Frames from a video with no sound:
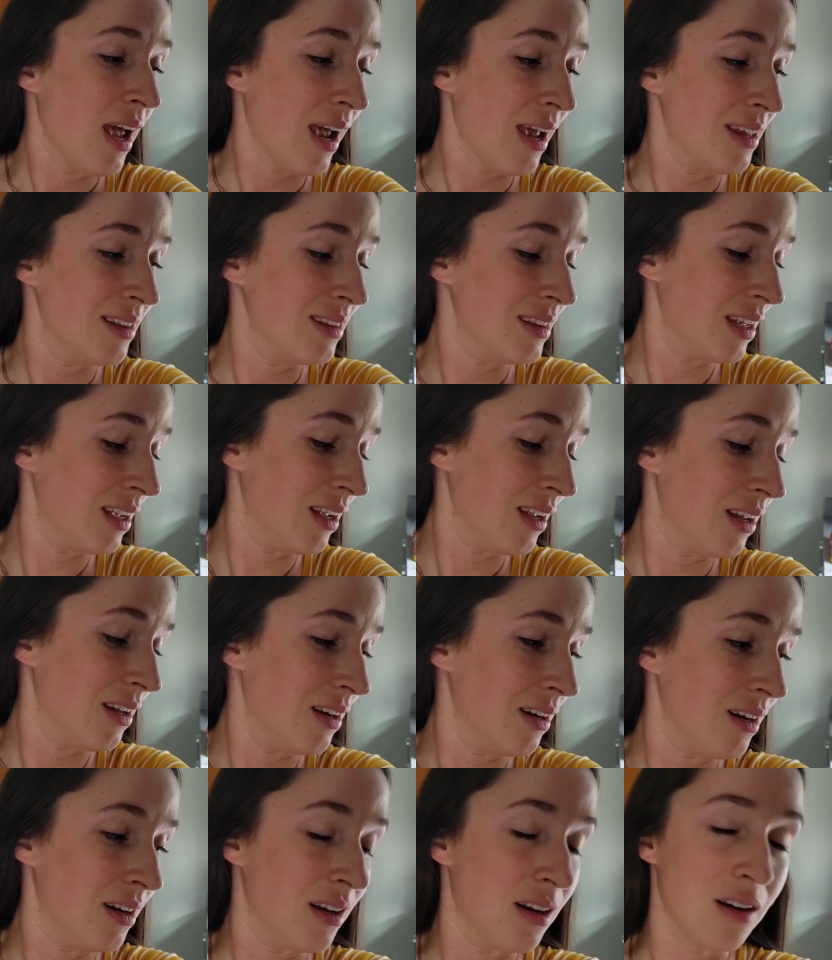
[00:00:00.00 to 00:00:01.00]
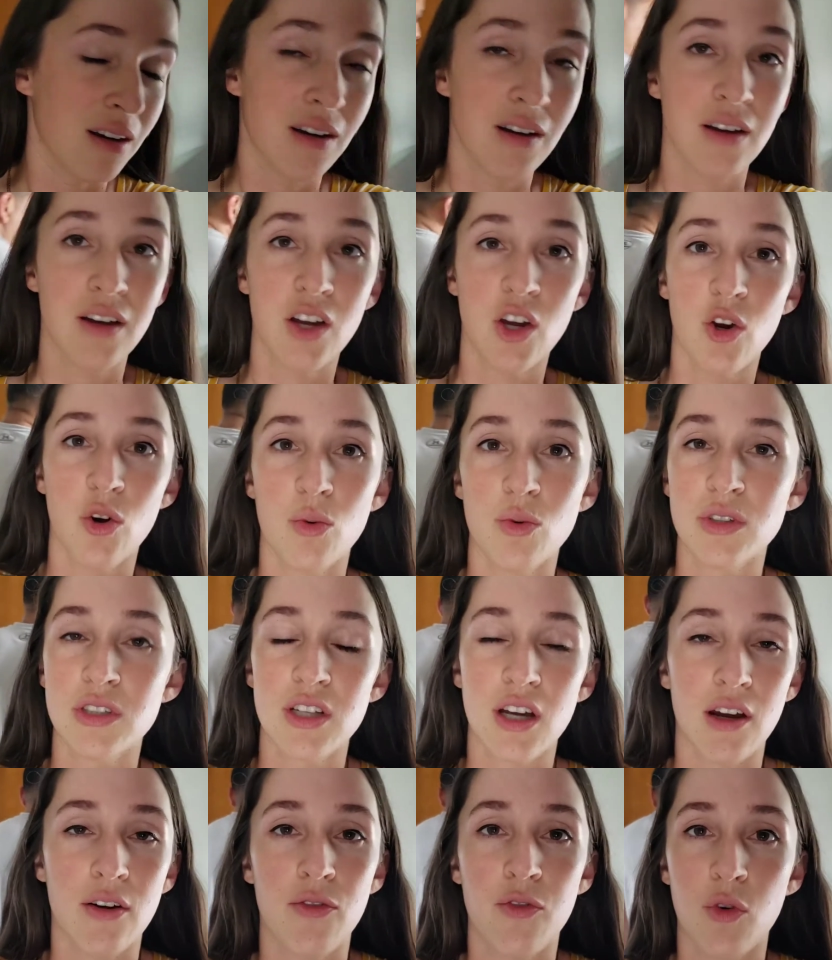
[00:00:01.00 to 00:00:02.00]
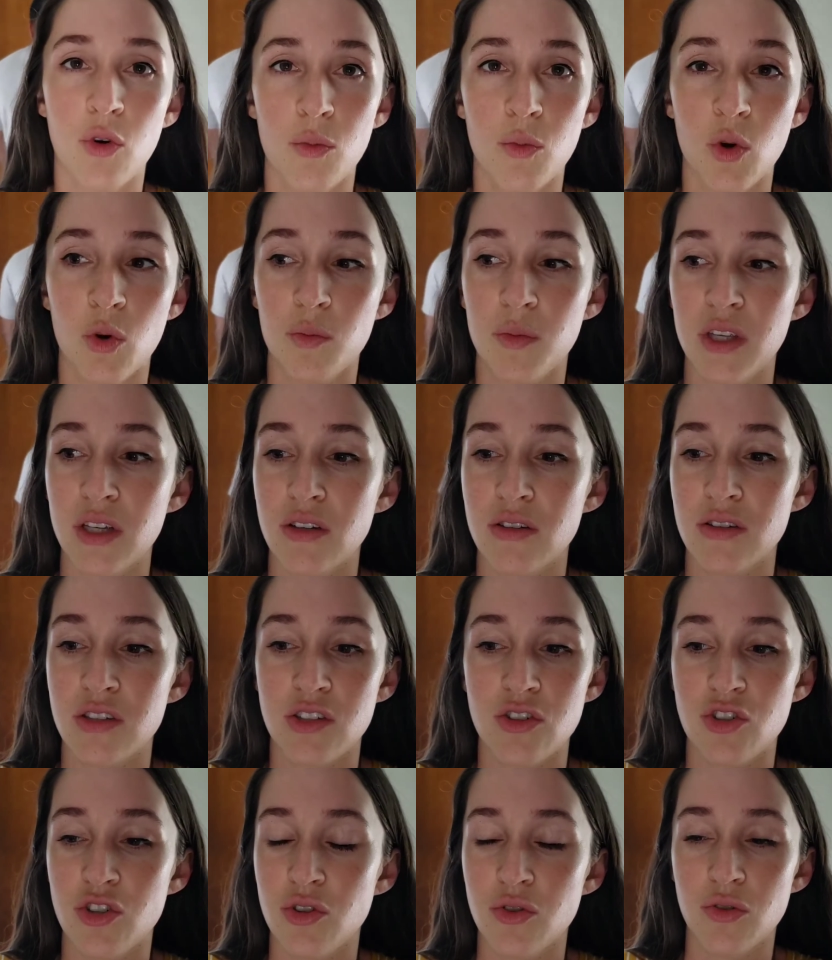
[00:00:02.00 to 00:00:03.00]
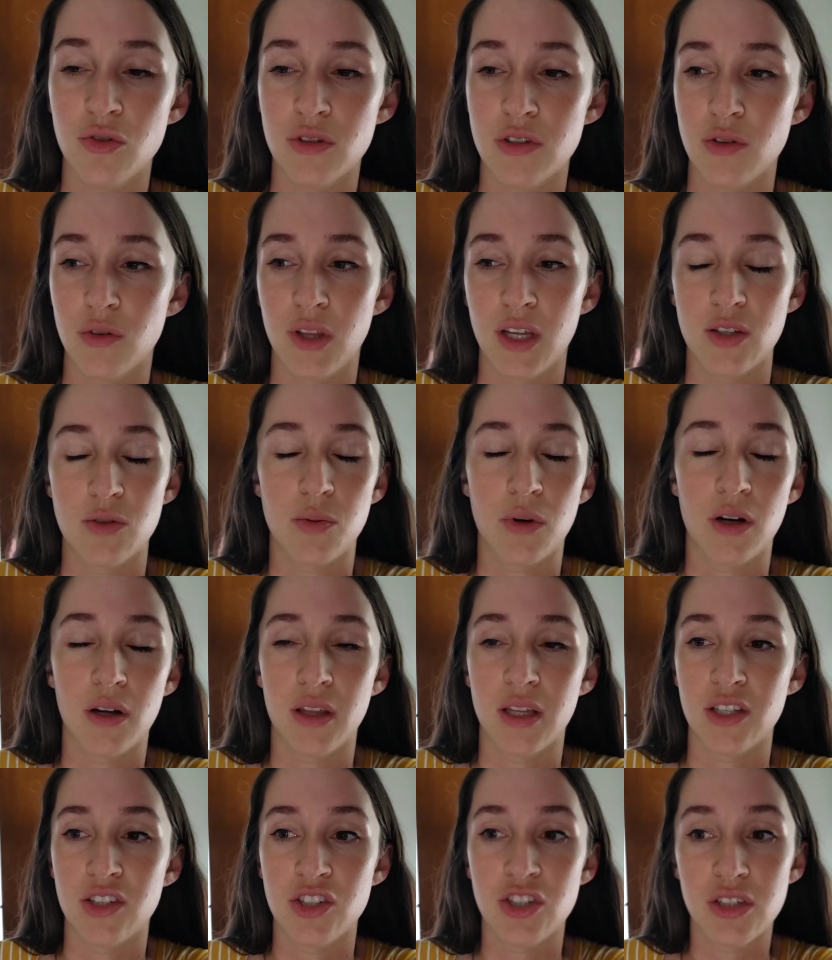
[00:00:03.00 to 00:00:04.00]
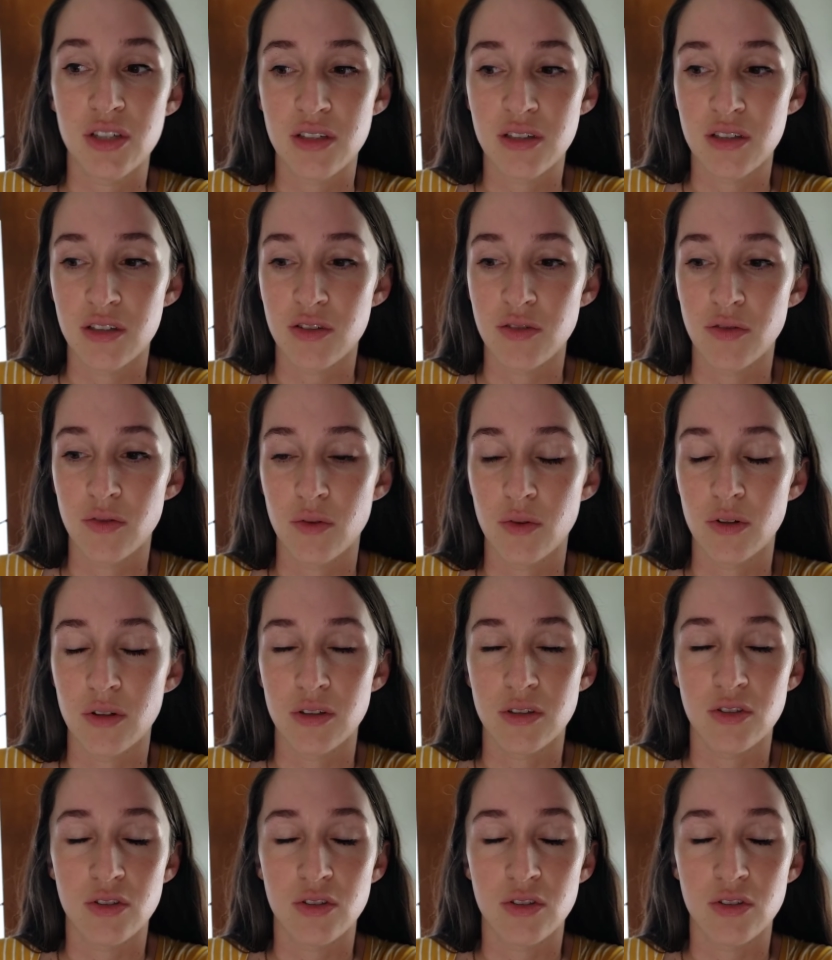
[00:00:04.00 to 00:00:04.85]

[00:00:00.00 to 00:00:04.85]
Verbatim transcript: And then we still have 4 more meals in June. So that's what all that cheese is for.